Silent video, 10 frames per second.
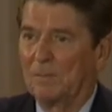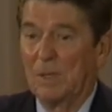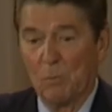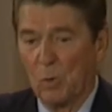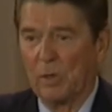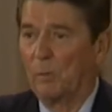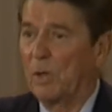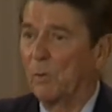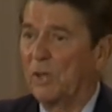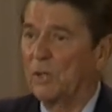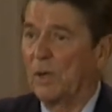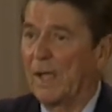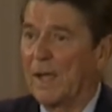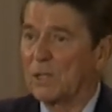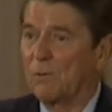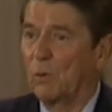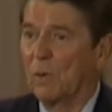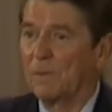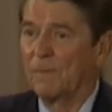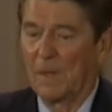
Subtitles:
be more than we originally asked for.